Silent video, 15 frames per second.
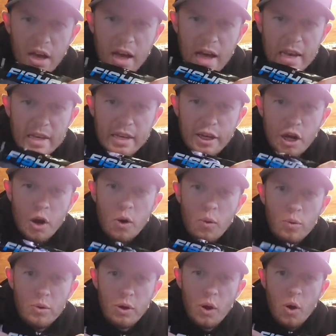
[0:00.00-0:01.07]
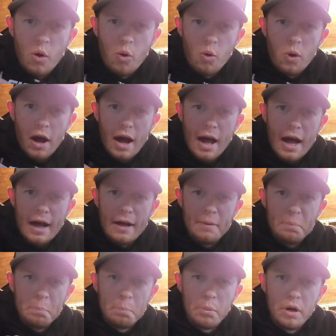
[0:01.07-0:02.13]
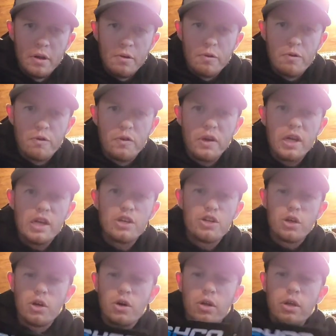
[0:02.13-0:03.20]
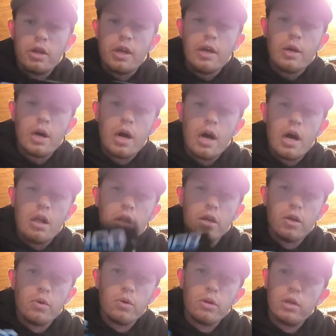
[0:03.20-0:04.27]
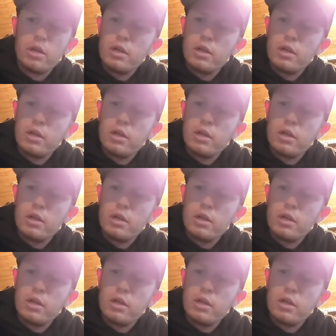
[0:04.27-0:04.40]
I don't know why, but fish on Del Hollow,